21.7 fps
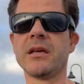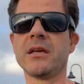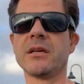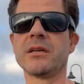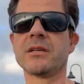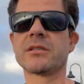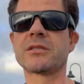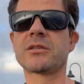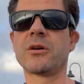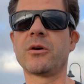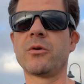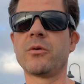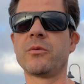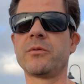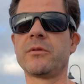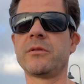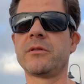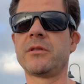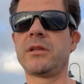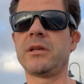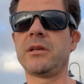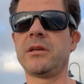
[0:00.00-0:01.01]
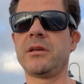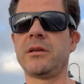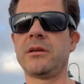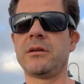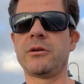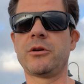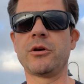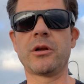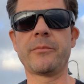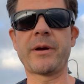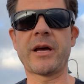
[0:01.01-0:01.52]
So the
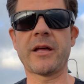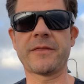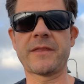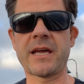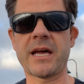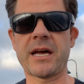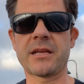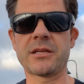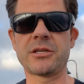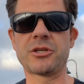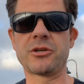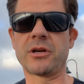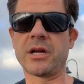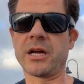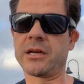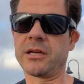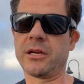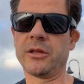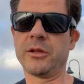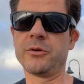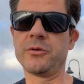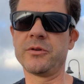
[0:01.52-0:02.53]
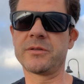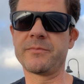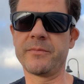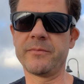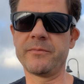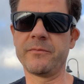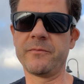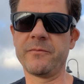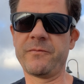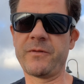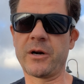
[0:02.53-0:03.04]
good about that is you're not going to lose
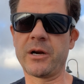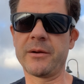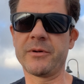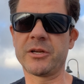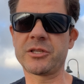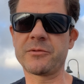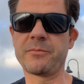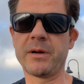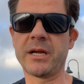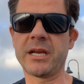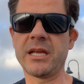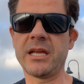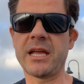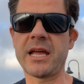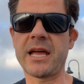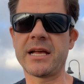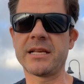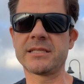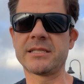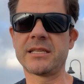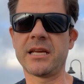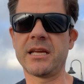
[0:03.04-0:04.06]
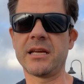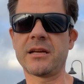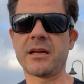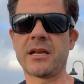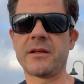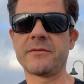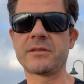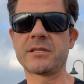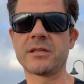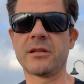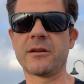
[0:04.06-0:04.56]
very much money as they
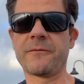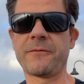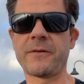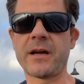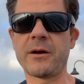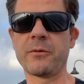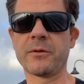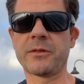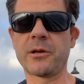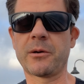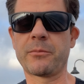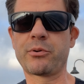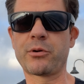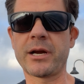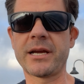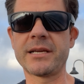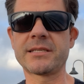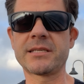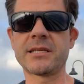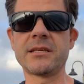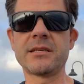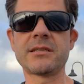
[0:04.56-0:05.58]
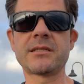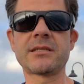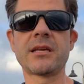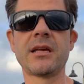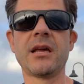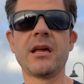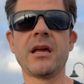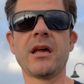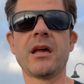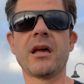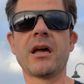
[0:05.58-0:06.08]
kind of solidify what their price is.
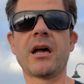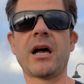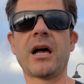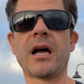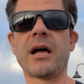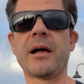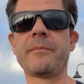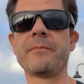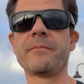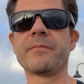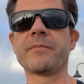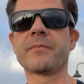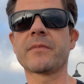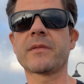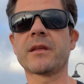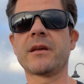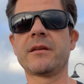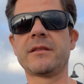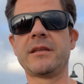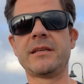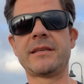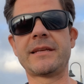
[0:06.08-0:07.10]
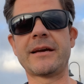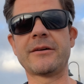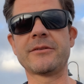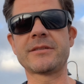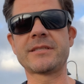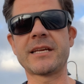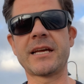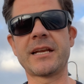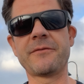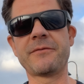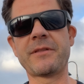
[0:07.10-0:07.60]
The
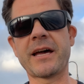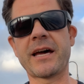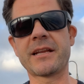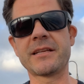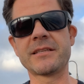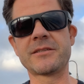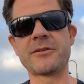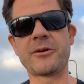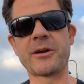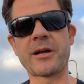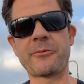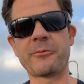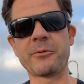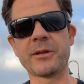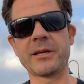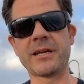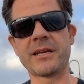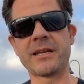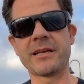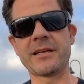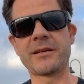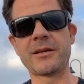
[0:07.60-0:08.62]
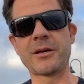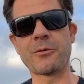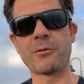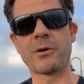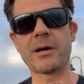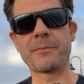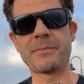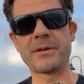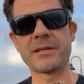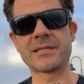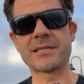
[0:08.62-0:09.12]
downside of that is they're not really going to go
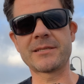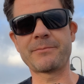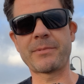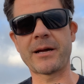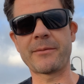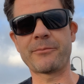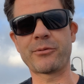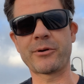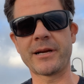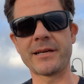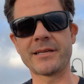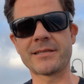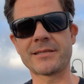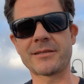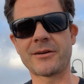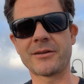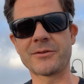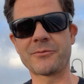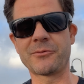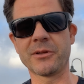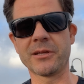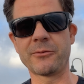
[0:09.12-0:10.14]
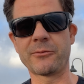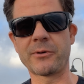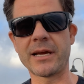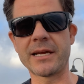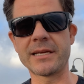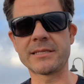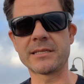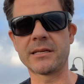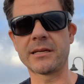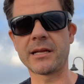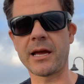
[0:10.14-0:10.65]
up as spot price starts really
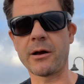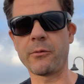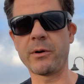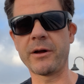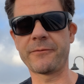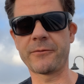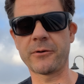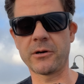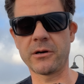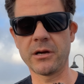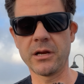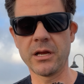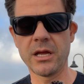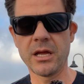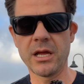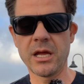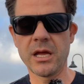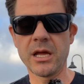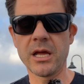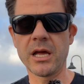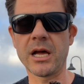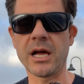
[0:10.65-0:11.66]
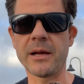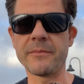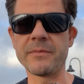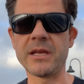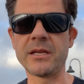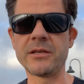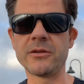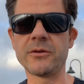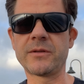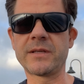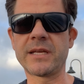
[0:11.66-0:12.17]
rising. However,
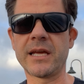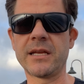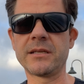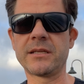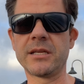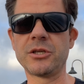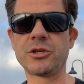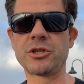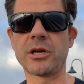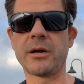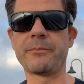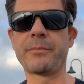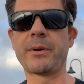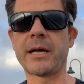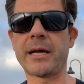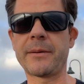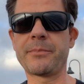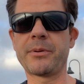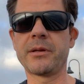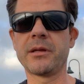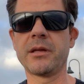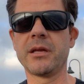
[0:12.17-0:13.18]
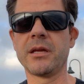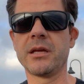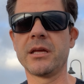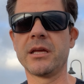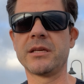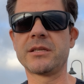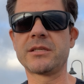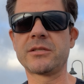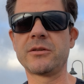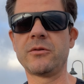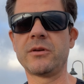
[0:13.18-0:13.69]
they do tend to jump up
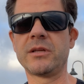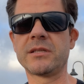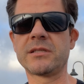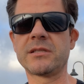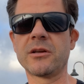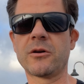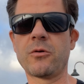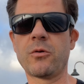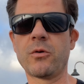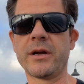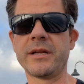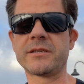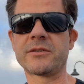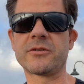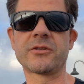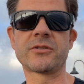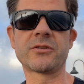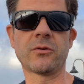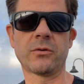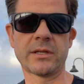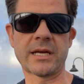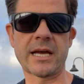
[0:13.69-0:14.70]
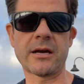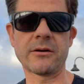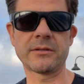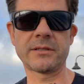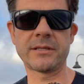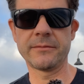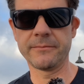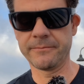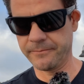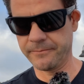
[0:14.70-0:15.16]
as soon as the coins are sold out.